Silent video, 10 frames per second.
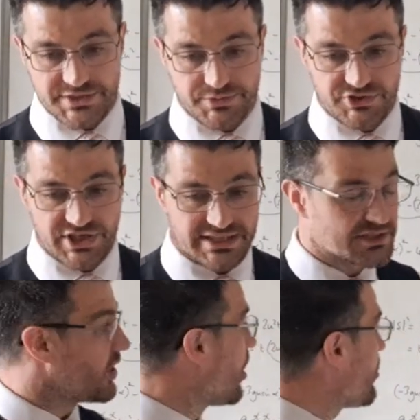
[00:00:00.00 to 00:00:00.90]
projected
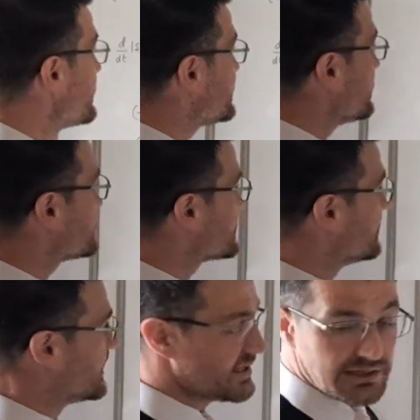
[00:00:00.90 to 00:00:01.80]

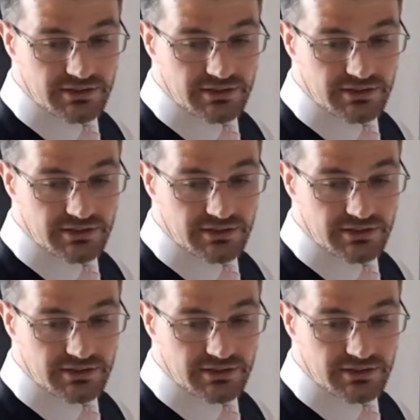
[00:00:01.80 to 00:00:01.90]
horizontally